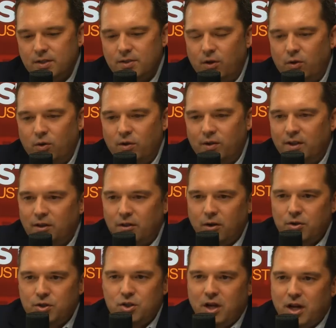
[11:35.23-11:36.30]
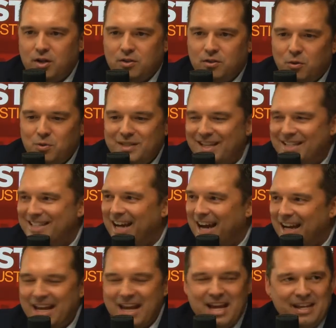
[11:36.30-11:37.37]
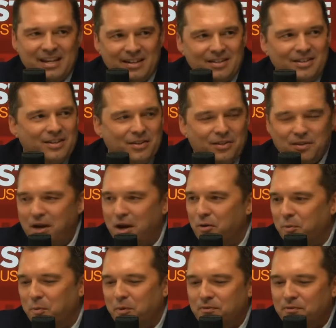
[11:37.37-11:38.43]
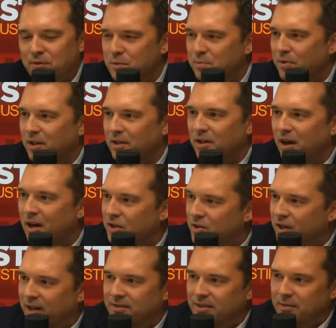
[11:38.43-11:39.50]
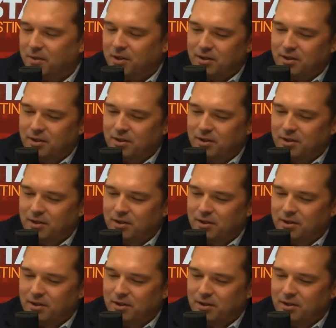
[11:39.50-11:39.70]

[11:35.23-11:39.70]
So the negotiation, though, does not end there when we first put a contract in,